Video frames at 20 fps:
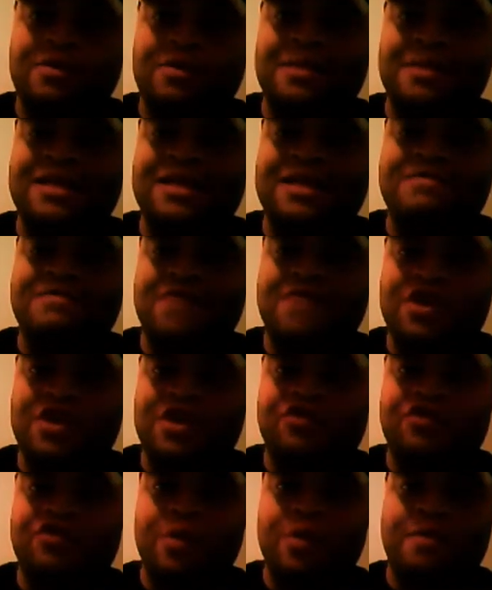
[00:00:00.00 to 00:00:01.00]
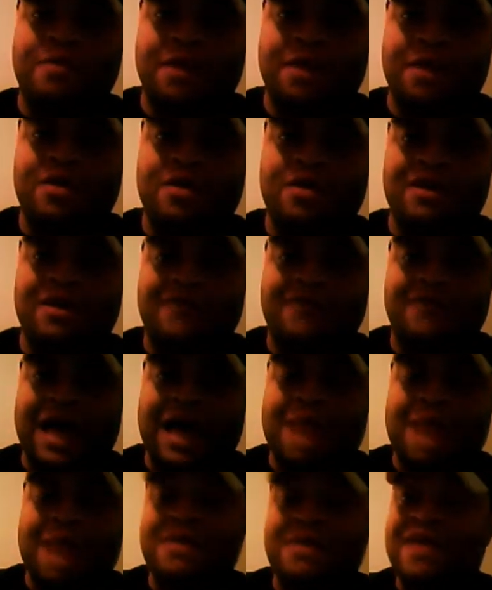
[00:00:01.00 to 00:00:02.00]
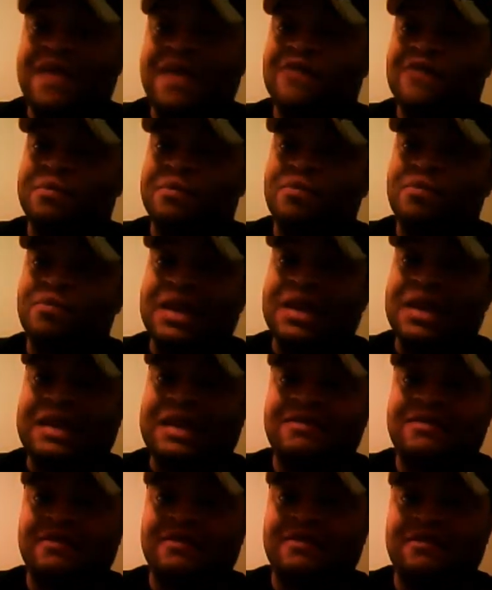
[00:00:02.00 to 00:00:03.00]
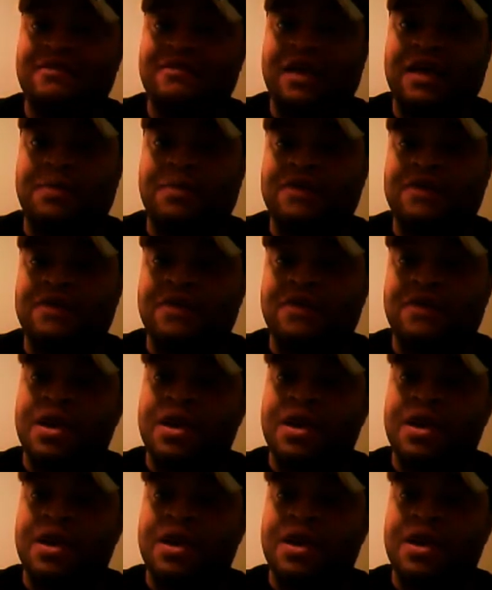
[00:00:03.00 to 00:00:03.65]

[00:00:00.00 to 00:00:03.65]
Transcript: but in a short period of time, they've had some pretty decent segments,